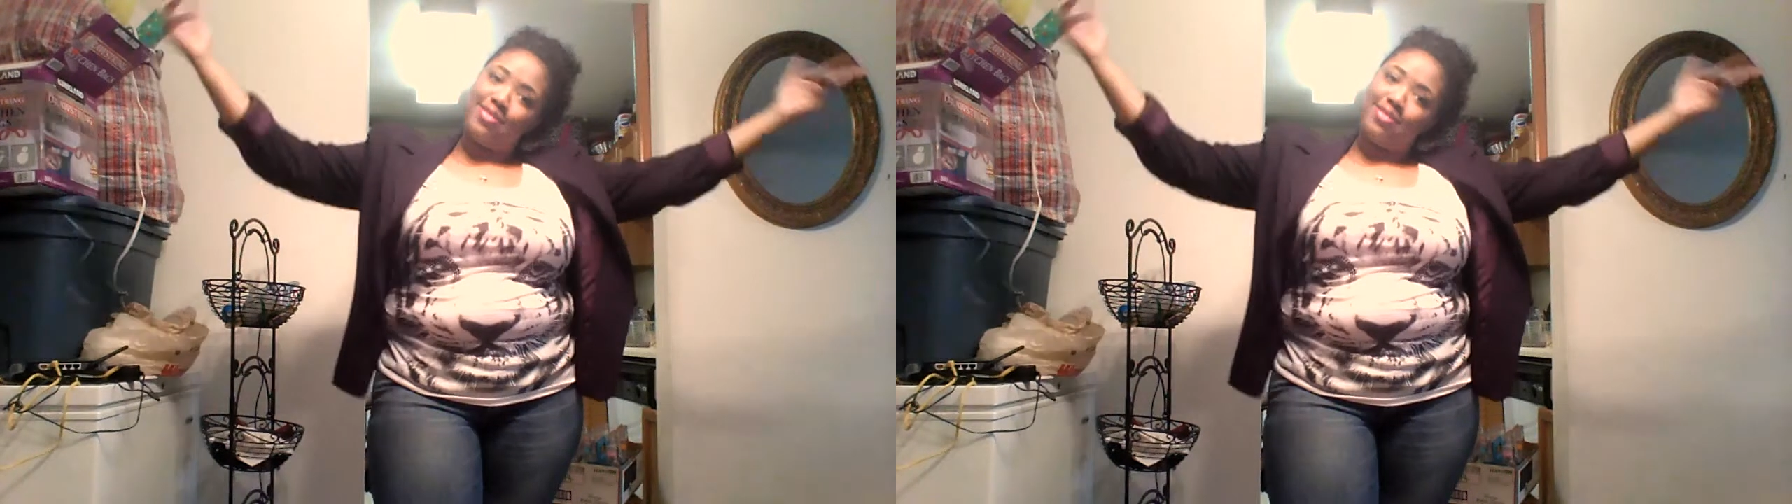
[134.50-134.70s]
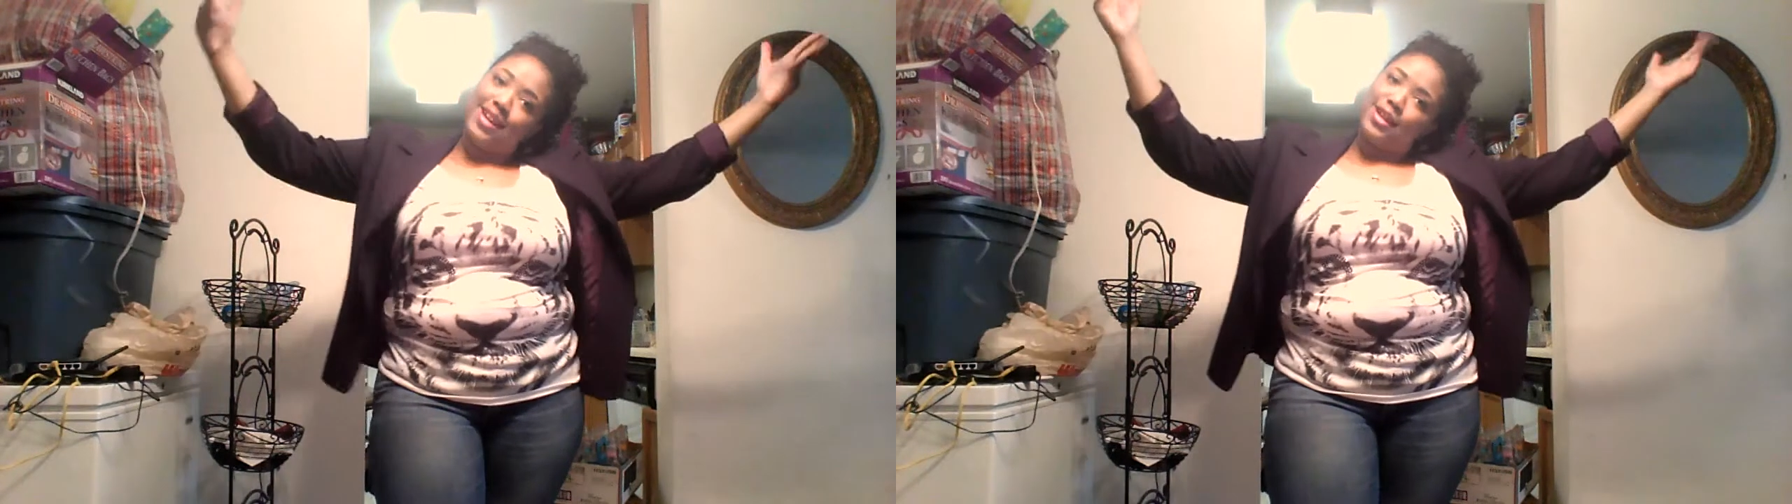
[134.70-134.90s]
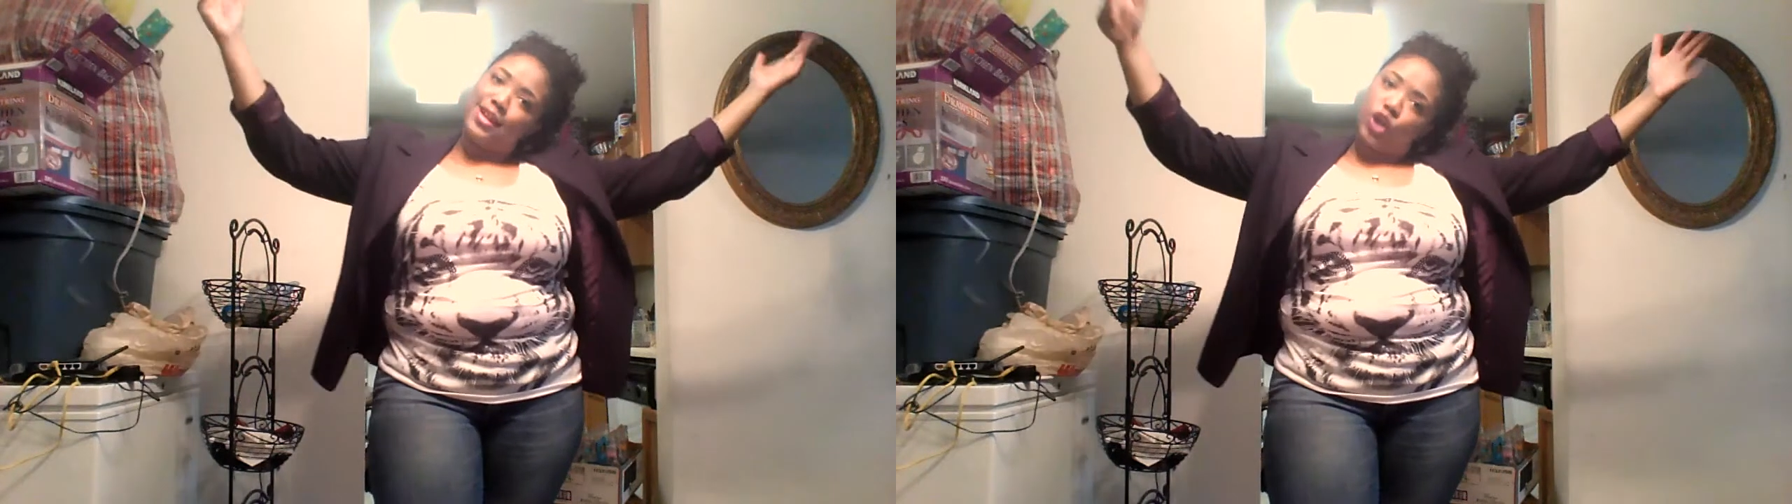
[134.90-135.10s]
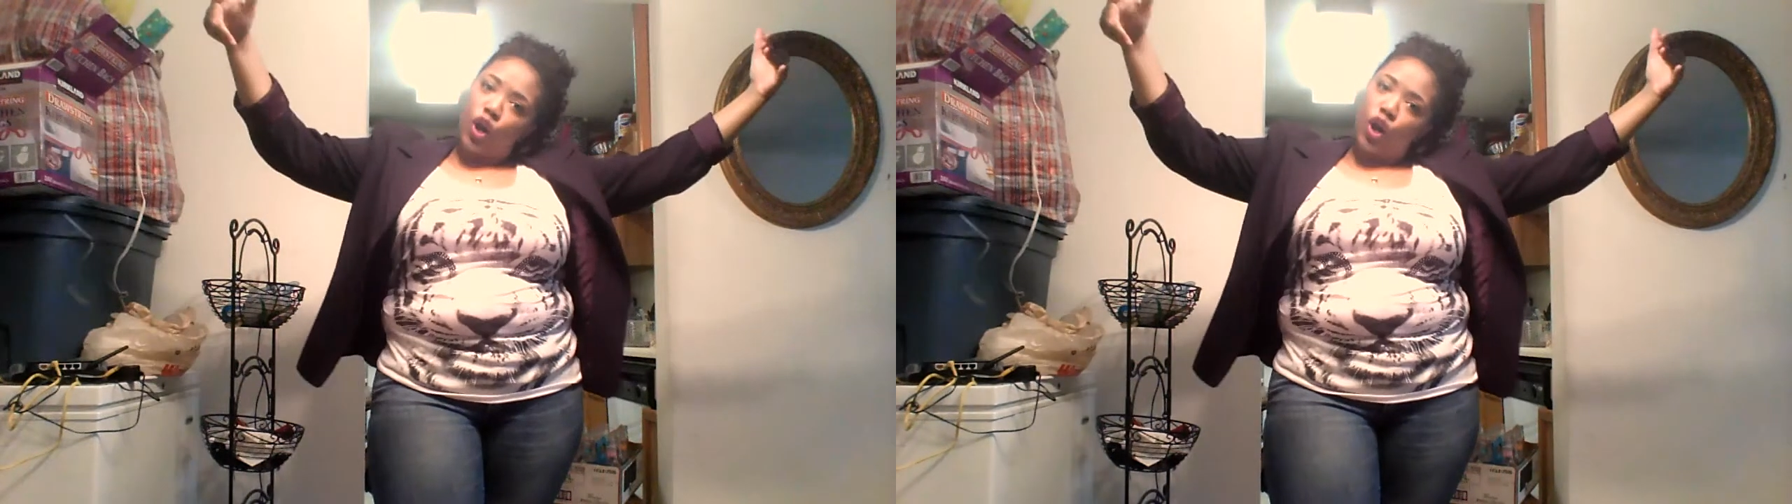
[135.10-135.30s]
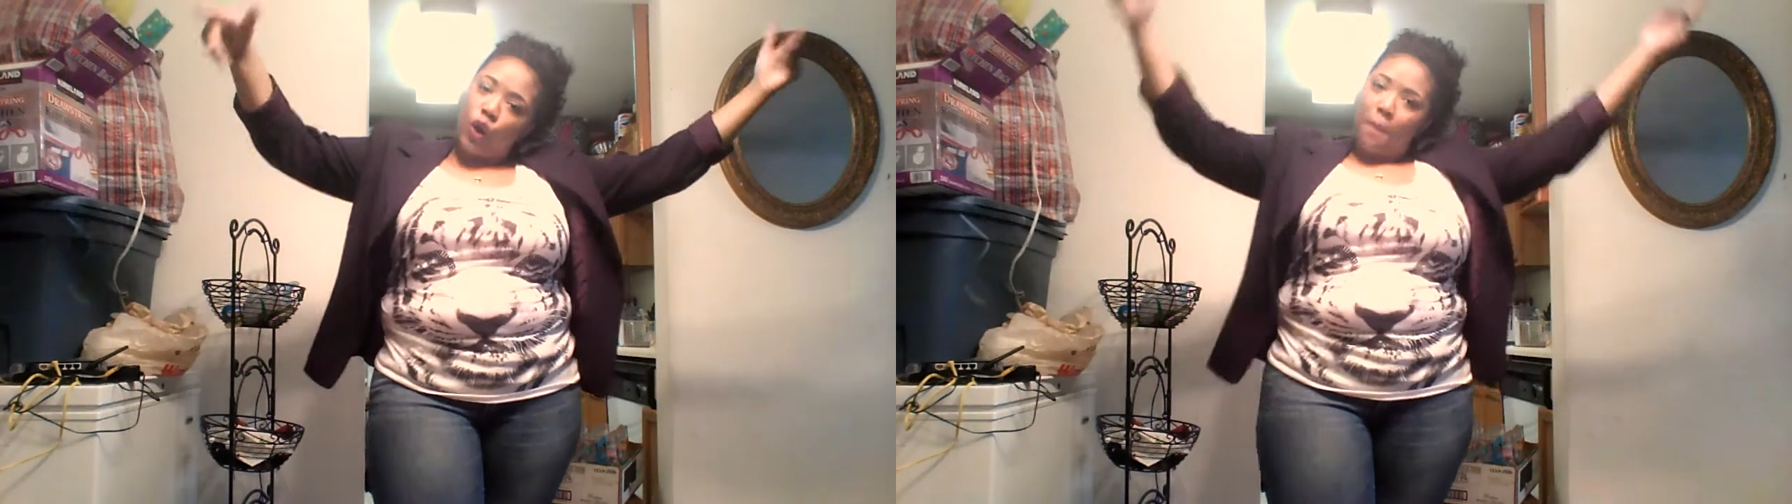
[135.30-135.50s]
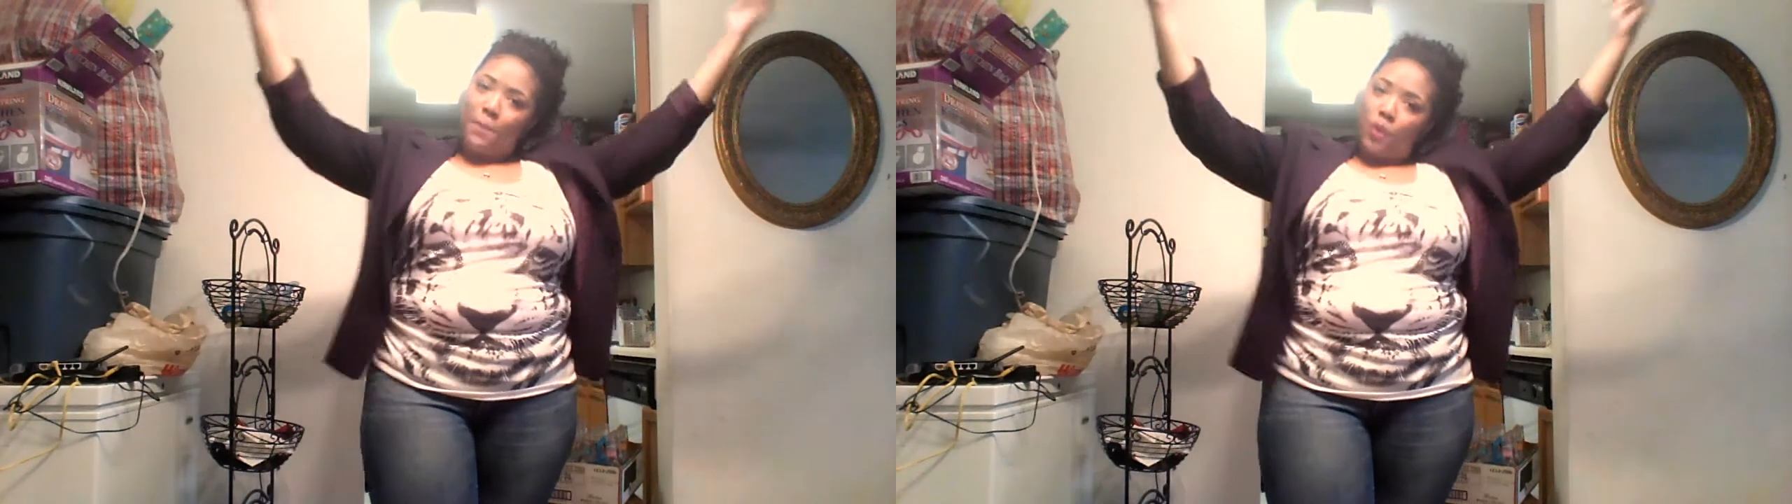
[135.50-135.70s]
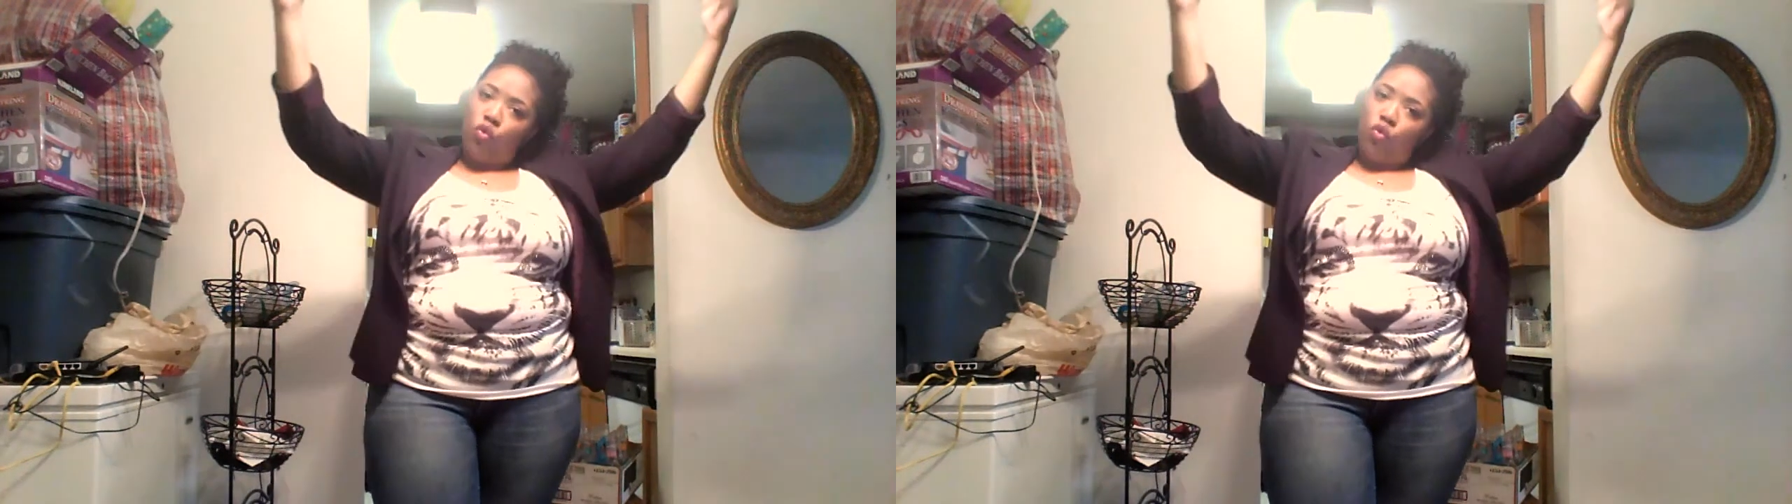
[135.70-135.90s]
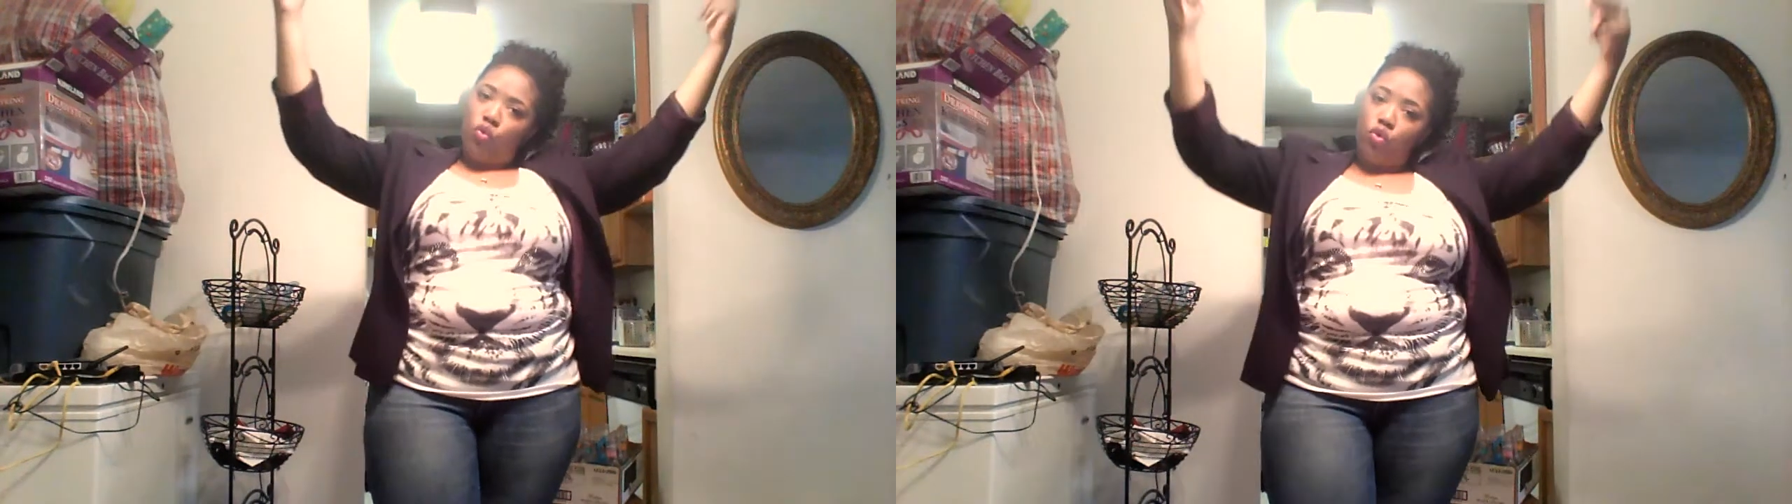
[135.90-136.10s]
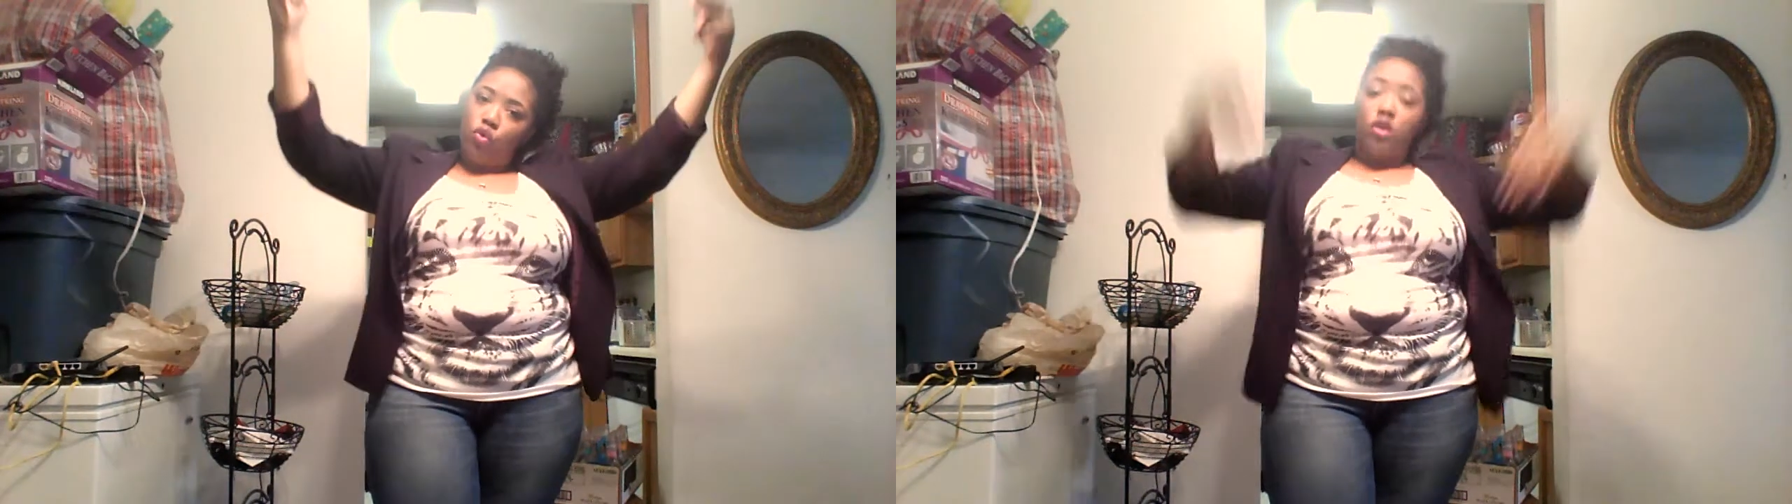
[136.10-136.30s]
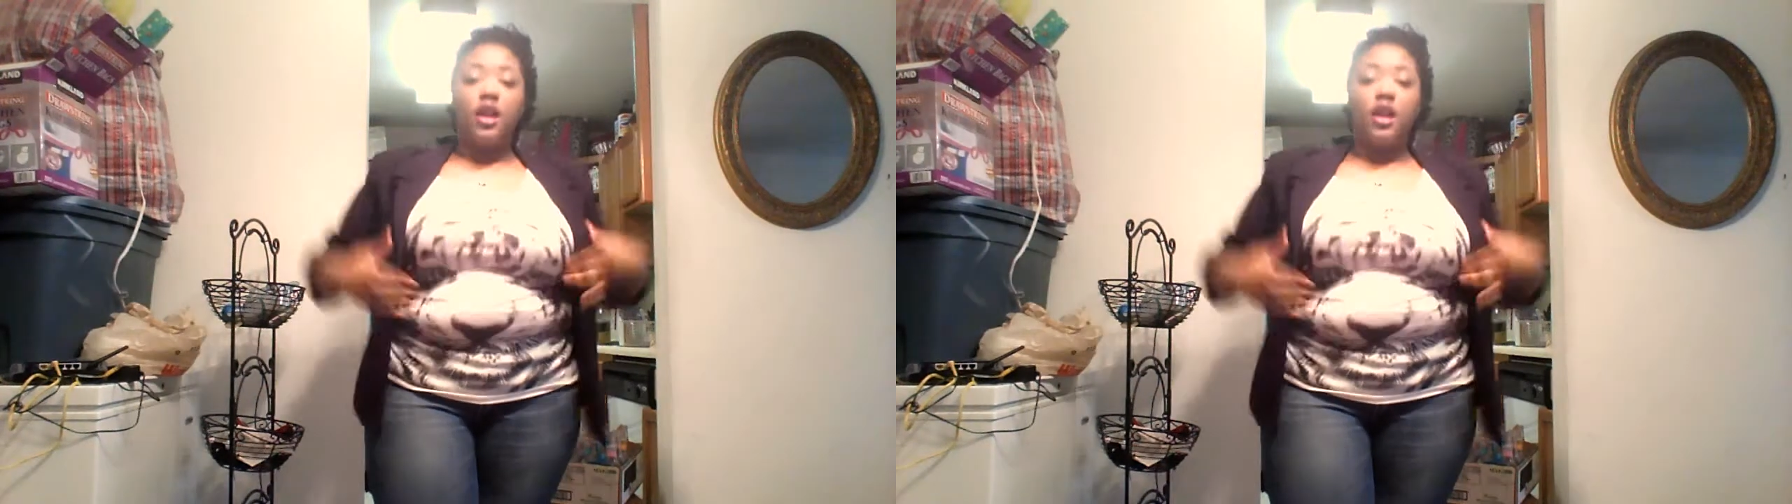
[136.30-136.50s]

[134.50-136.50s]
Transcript: big girl. Ooh,